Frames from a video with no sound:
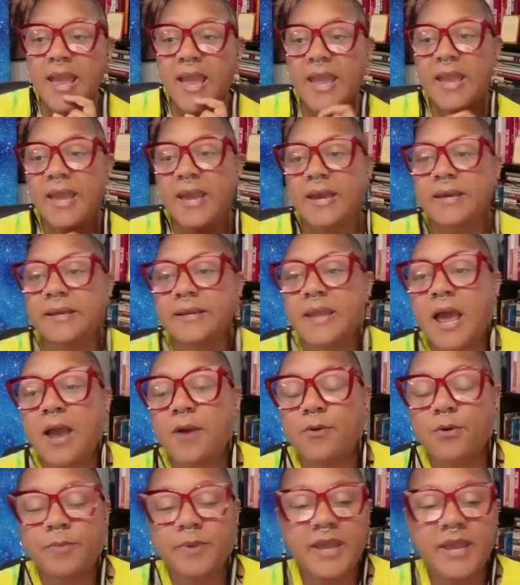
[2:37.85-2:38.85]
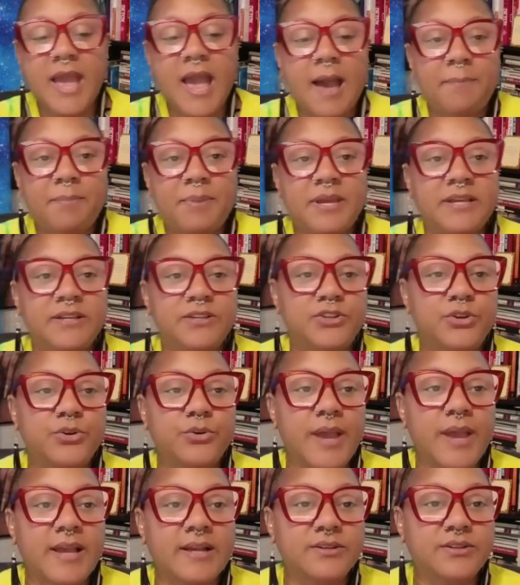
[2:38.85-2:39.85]
And I will be happy
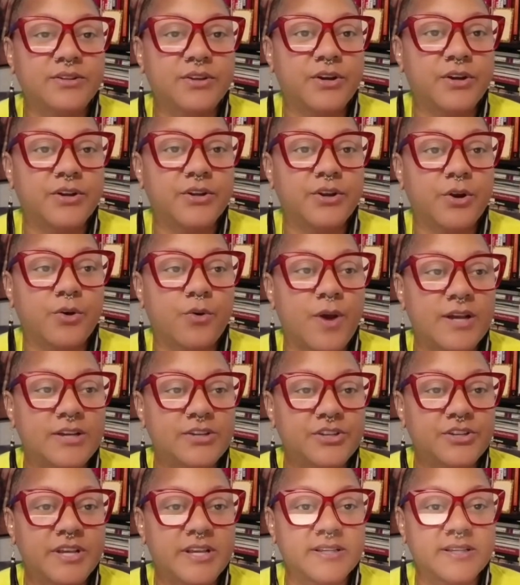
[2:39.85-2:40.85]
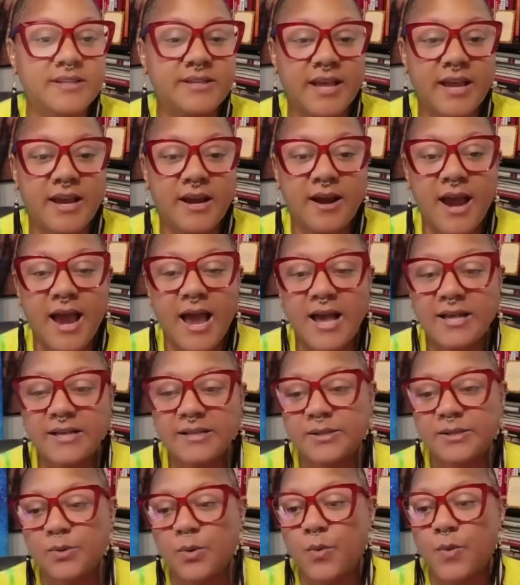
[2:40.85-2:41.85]
to answer your questions there
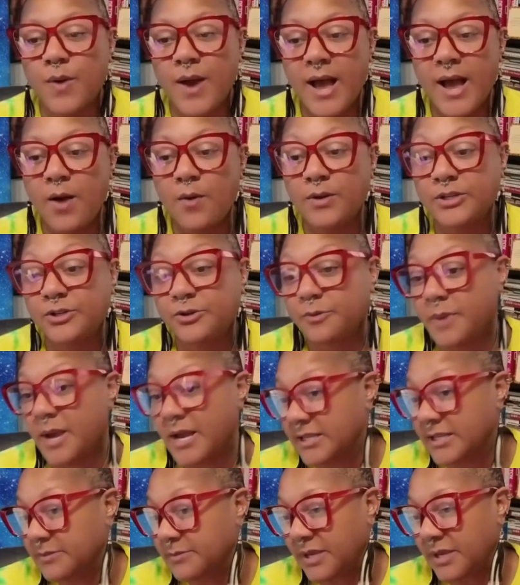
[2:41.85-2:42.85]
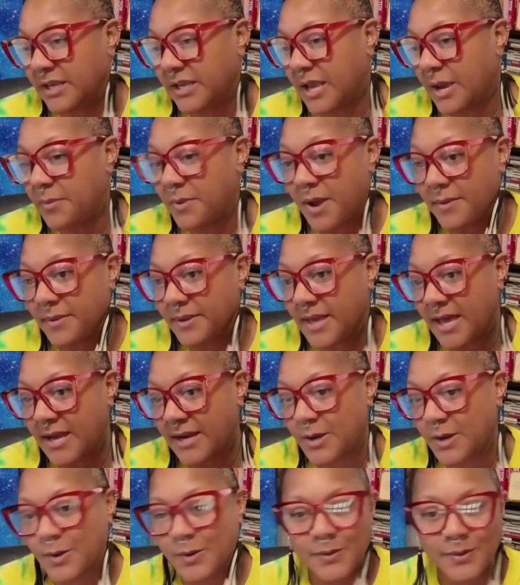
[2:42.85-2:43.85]
as well, which reminds me, I probably got
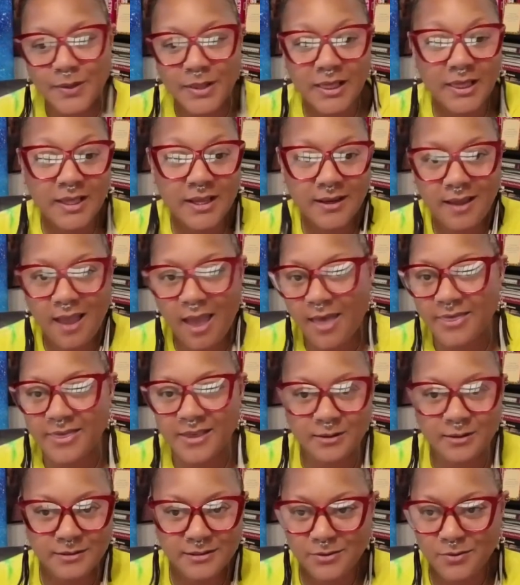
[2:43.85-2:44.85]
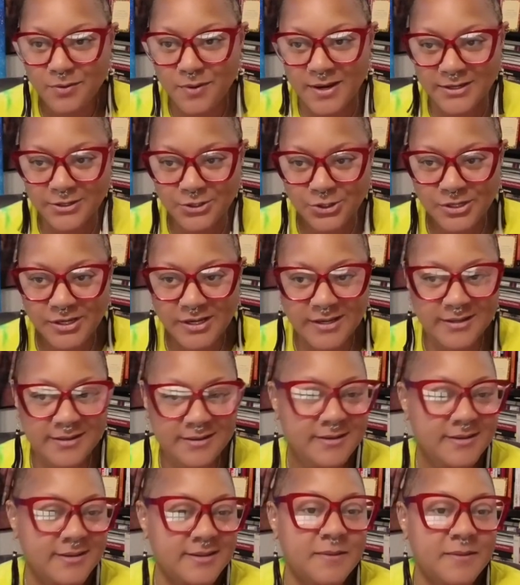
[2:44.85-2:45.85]
to go look at those
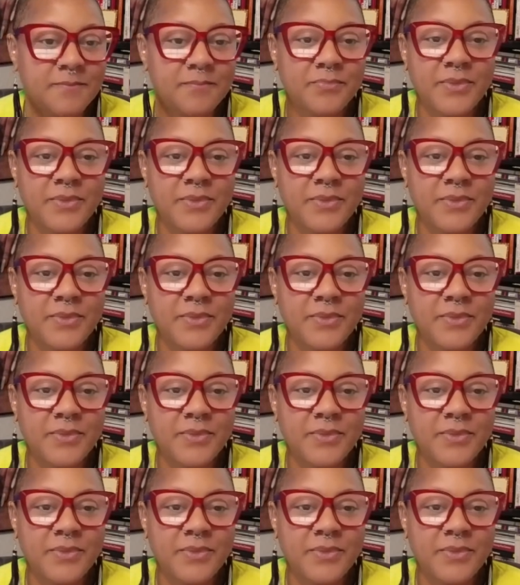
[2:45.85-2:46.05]
questions.